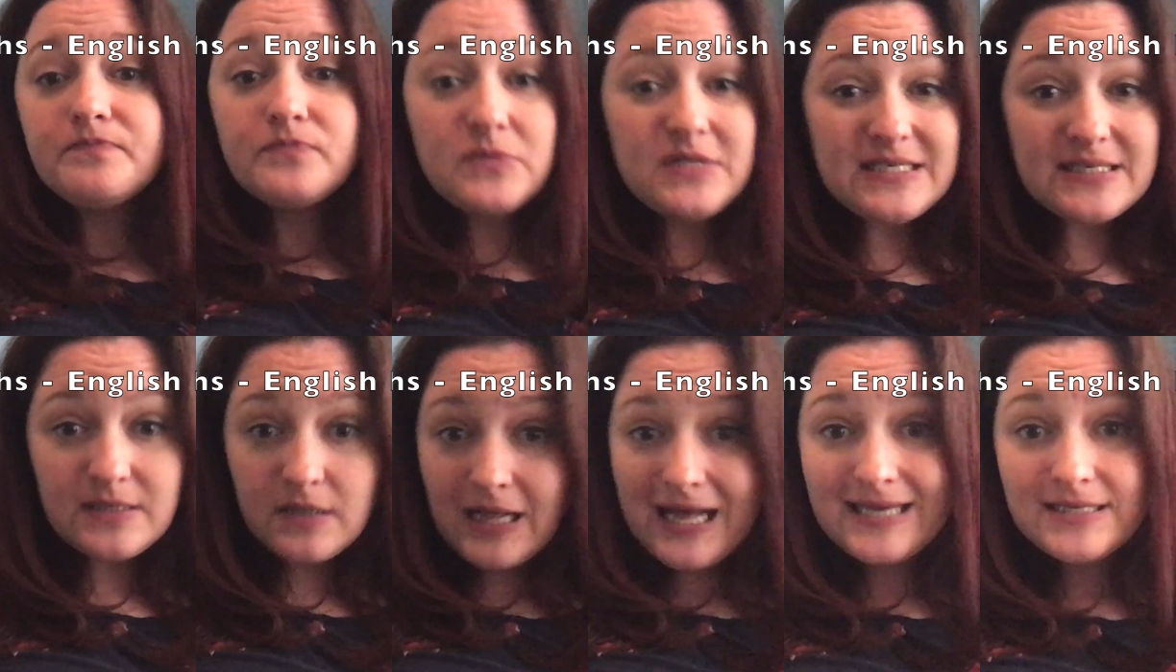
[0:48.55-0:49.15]
this
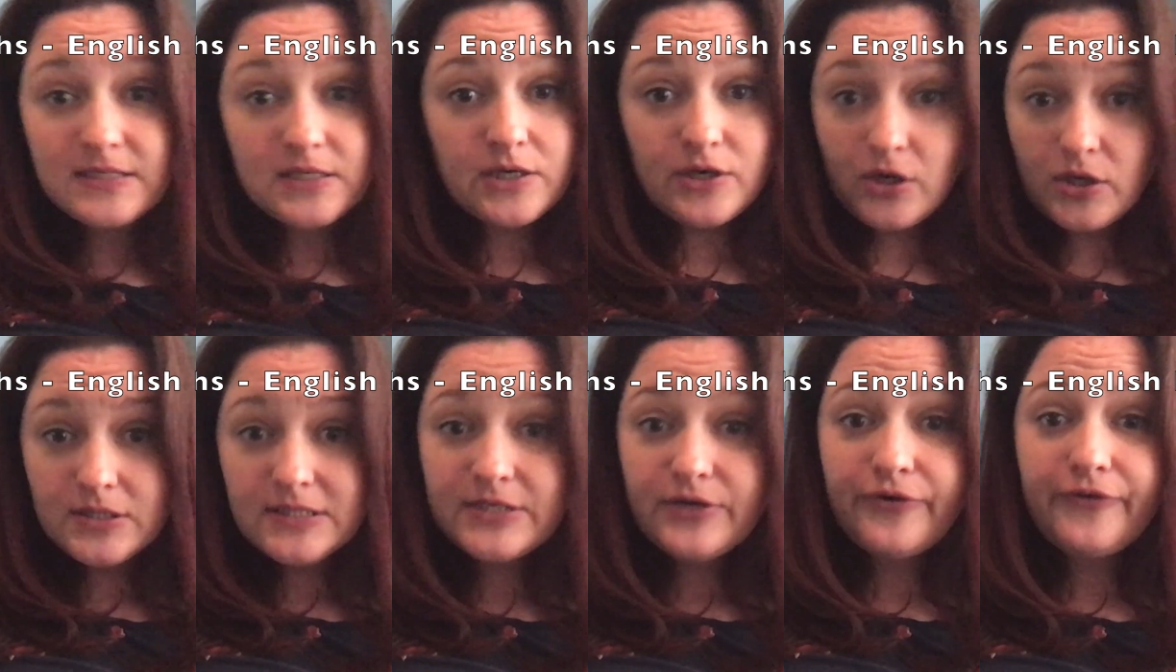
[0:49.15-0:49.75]
class could
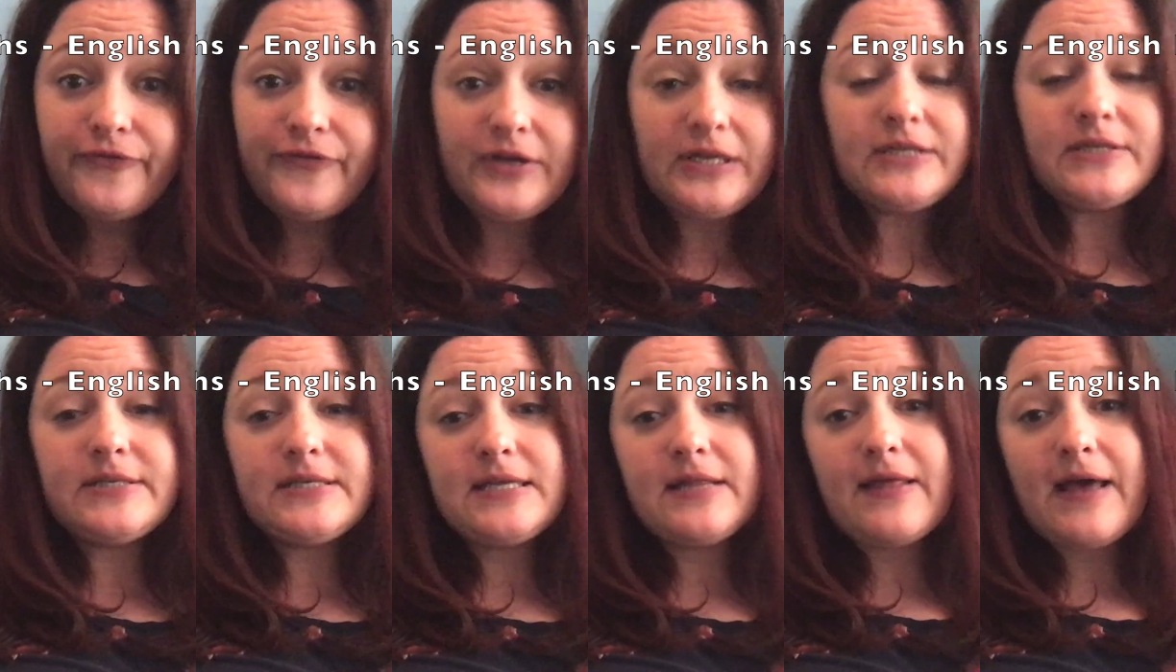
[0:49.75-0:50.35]
also fit
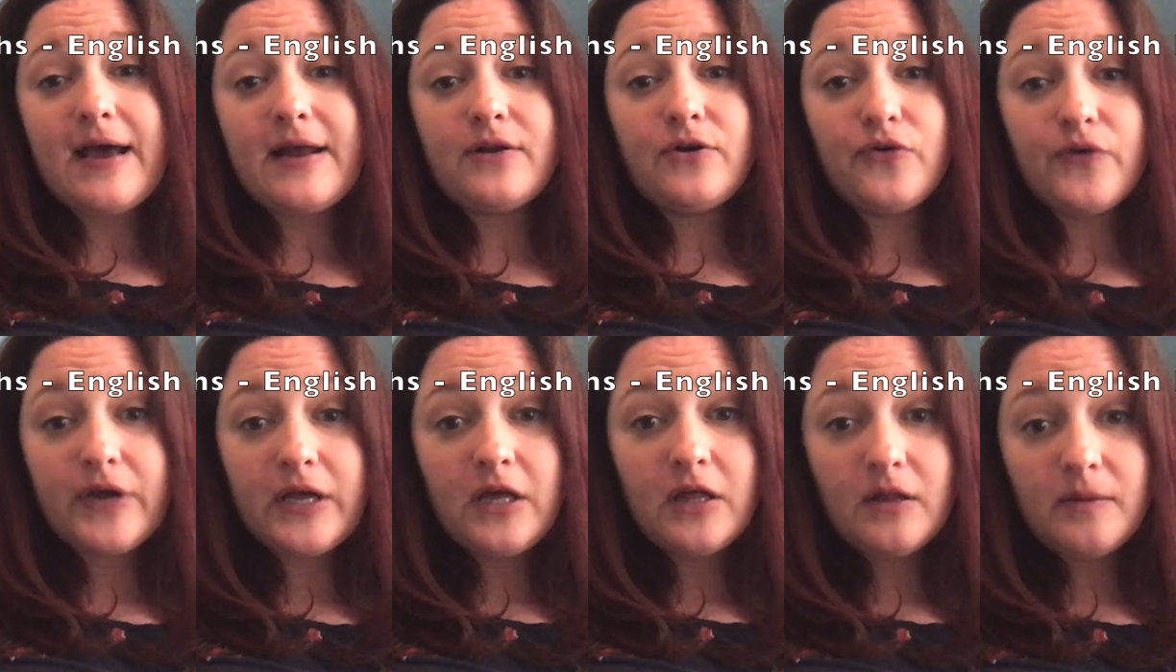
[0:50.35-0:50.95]
into that
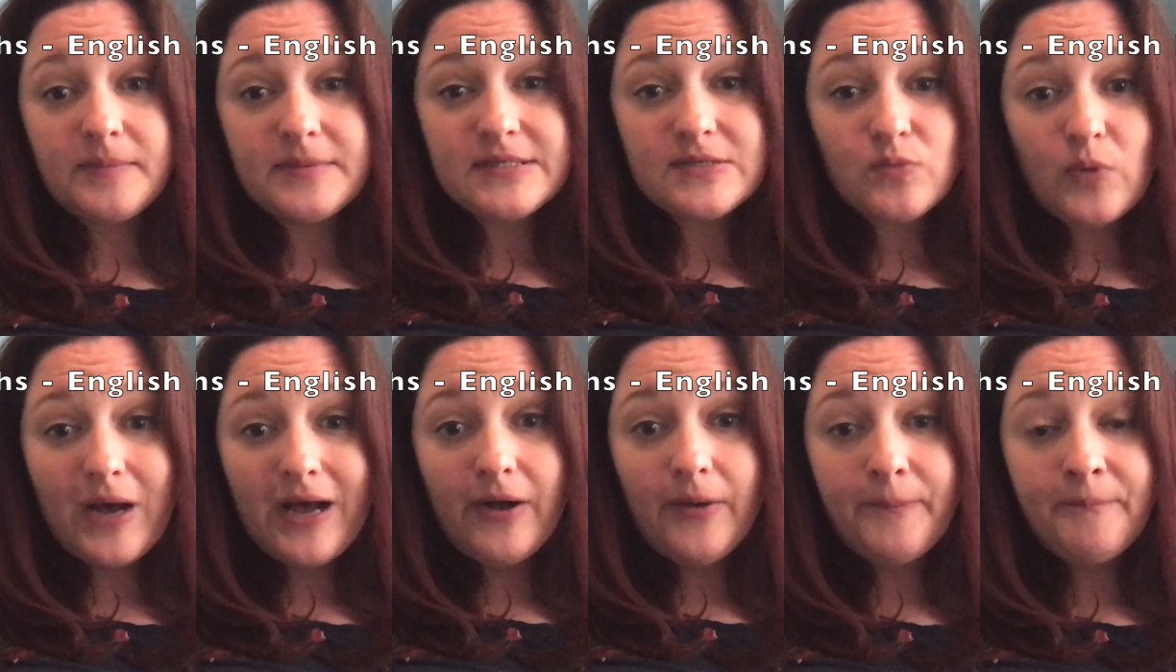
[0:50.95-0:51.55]
curriculum as
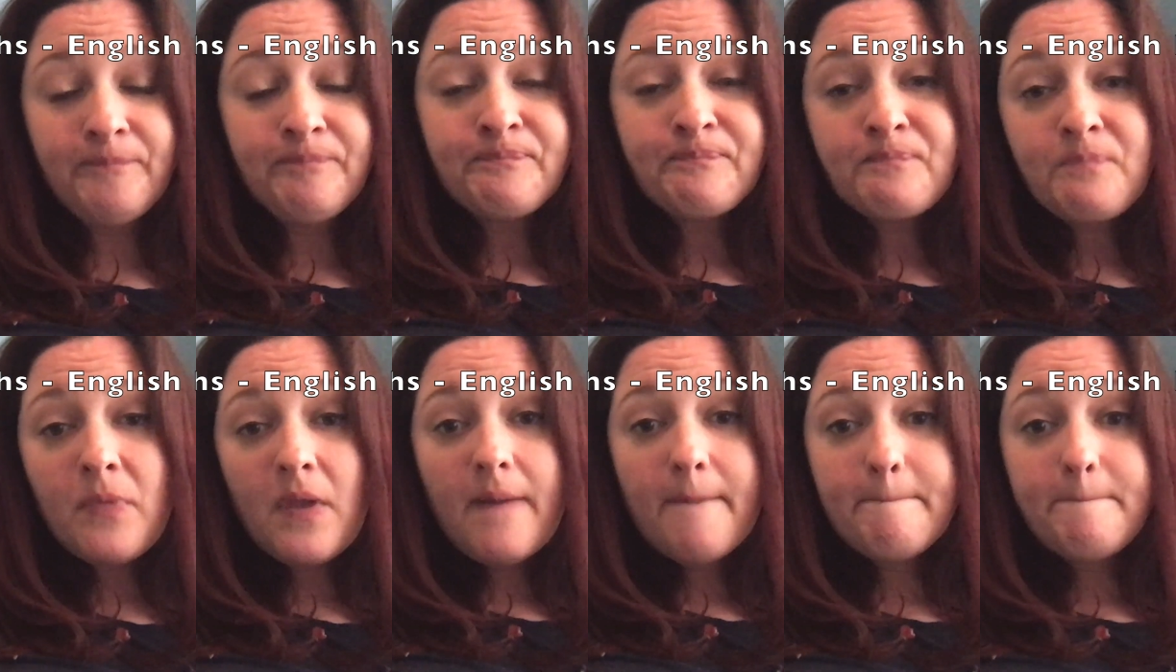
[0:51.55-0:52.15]
well.
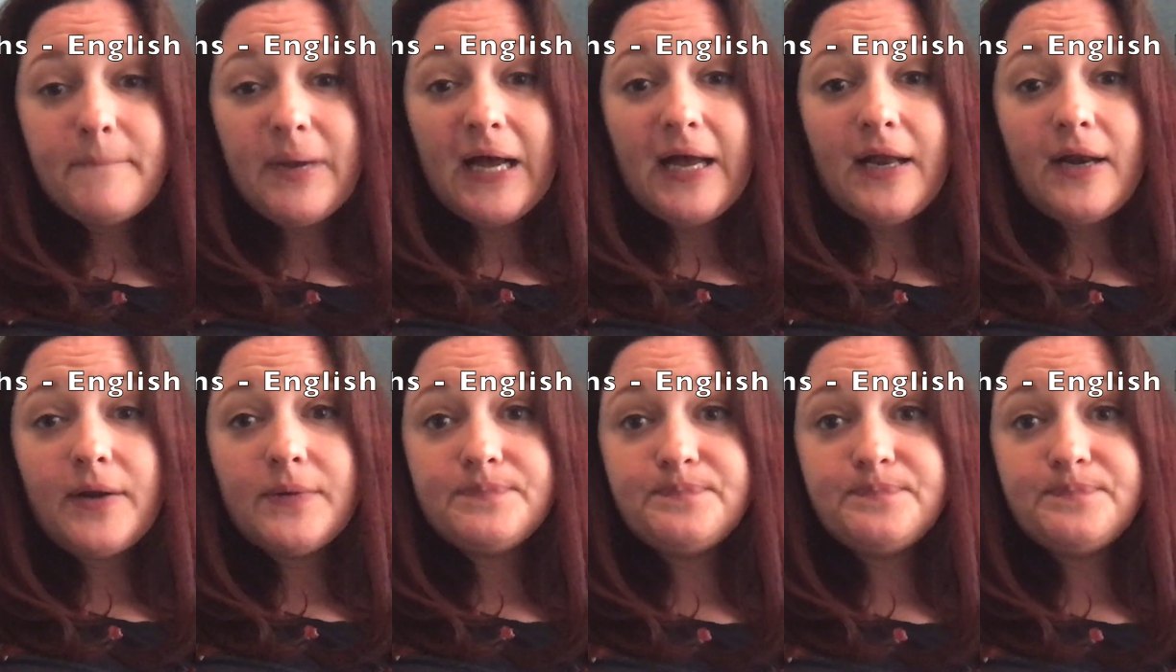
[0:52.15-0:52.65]
But